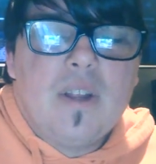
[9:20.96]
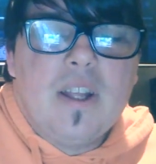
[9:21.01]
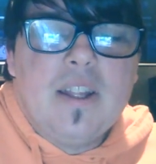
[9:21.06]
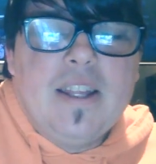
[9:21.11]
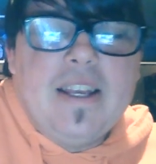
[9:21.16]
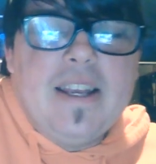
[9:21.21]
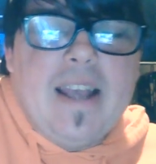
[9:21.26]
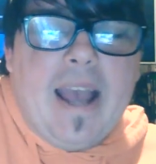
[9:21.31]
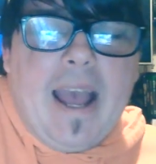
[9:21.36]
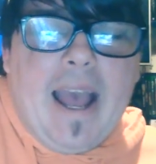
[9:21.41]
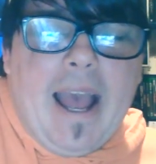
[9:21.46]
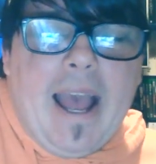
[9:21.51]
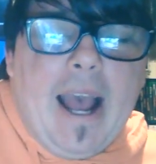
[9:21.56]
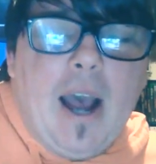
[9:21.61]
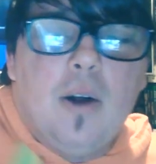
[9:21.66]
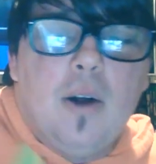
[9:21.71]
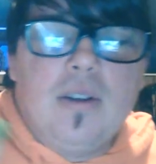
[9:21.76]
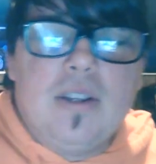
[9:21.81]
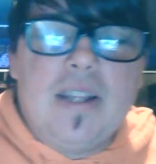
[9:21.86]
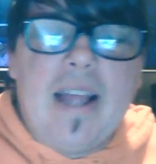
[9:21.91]
The
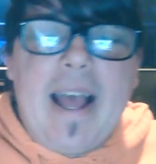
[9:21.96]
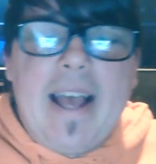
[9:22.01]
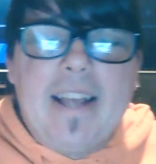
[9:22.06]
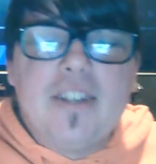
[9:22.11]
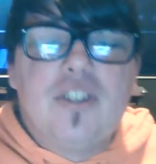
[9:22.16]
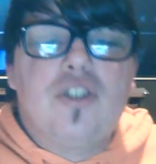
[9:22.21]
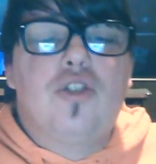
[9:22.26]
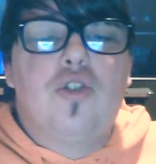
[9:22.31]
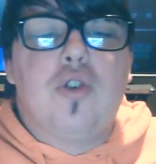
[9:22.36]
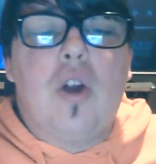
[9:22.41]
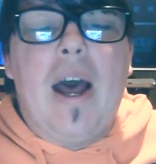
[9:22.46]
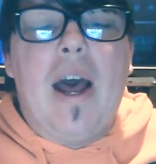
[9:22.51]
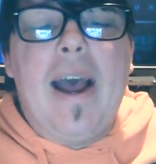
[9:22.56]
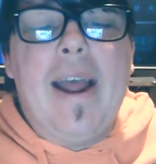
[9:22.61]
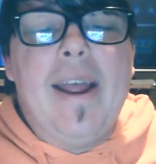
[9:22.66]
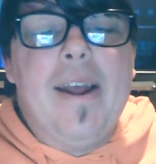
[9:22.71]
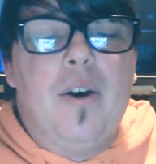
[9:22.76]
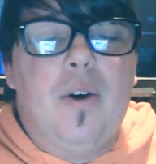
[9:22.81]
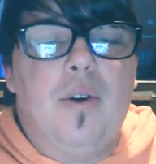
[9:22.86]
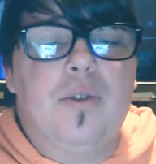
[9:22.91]
Outlast
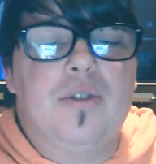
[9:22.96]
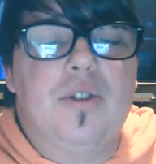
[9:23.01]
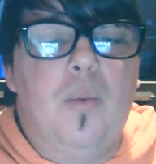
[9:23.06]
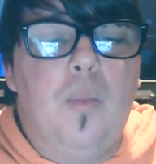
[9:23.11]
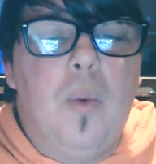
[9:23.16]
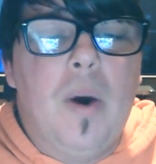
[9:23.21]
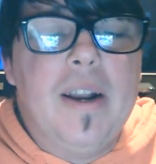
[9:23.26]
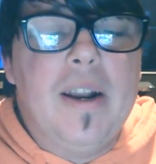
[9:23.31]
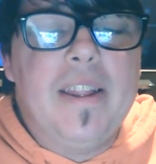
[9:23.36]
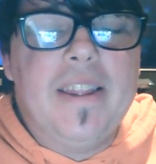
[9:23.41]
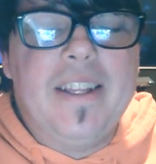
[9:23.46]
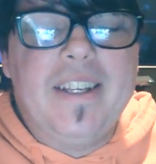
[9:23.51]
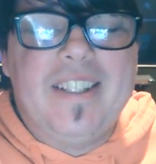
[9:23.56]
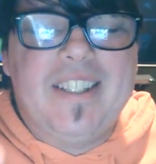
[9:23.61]
Trials, one of the